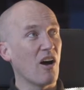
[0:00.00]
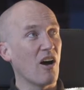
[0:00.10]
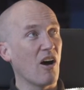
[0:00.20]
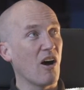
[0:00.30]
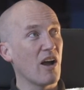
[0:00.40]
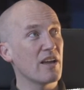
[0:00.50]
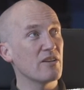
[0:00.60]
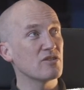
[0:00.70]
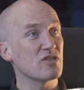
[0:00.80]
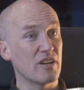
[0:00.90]

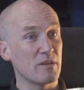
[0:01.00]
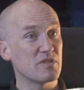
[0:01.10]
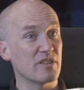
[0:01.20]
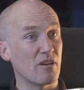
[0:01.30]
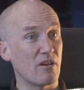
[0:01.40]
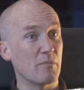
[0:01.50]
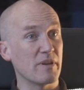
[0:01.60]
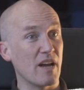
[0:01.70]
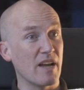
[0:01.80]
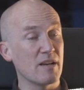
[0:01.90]
I signed up to the
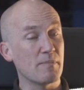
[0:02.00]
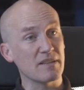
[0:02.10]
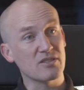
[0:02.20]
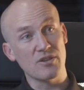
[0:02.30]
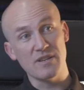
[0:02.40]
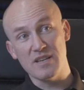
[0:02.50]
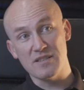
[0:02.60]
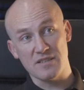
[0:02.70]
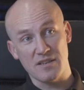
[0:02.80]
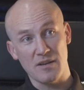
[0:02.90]
RIBA about 2
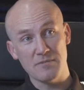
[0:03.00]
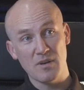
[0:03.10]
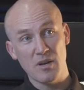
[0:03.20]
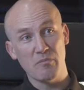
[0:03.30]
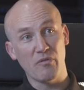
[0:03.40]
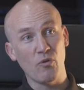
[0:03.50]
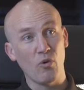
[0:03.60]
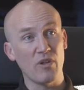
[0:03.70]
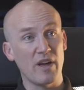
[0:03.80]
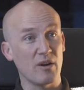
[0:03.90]
years ago.
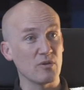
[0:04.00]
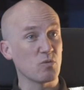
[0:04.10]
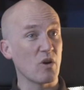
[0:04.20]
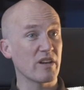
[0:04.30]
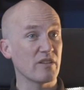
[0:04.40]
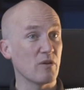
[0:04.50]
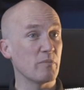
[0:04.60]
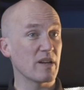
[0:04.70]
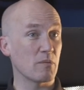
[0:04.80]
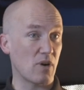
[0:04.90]
Before then, I was working for
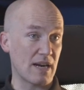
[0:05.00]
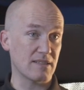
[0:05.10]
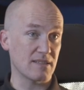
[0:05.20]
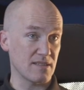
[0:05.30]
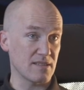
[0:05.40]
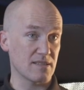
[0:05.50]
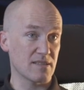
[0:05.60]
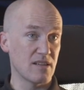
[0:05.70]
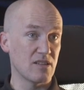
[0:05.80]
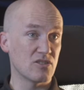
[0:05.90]
bigger practices.
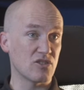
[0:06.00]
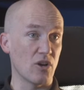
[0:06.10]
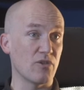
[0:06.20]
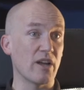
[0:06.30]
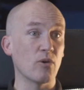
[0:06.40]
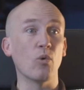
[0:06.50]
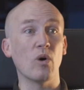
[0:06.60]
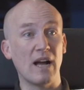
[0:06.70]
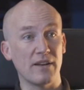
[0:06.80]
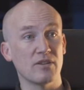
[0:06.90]
So they all
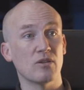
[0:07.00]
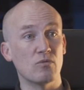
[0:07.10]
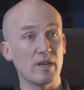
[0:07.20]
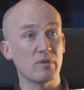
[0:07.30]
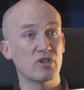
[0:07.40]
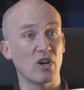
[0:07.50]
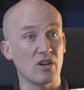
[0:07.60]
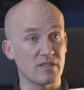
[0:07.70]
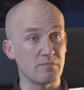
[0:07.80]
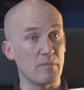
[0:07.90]
had REBA
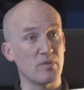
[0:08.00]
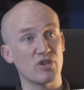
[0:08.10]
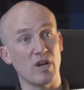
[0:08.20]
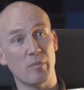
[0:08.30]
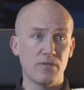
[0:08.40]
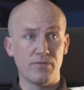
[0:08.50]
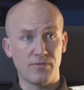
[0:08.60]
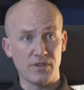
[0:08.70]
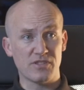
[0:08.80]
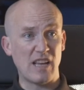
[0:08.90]
chartered membership.
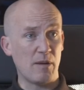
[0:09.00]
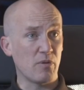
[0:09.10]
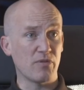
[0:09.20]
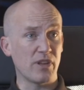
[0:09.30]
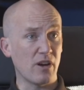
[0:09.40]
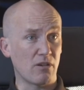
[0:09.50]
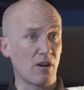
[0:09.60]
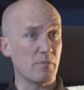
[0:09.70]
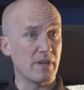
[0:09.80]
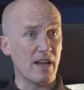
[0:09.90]
The stamp of the
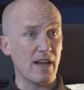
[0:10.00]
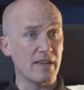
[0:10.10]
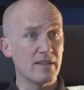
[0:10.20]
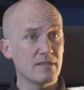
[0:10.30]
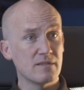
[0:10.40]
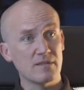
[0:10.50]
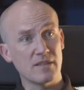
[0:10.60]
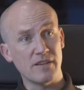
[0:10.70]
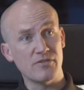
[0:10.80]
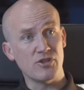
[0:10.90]
RIBA
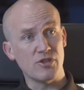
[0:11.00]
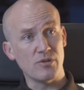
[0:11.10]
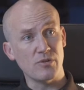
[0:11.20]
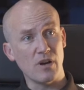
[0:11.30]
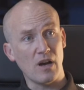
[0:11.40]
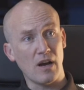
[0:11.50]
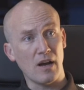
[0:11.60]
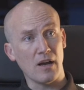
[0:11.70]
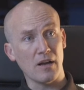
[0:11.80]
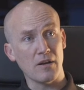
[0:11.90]
gives you
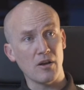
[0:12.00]
a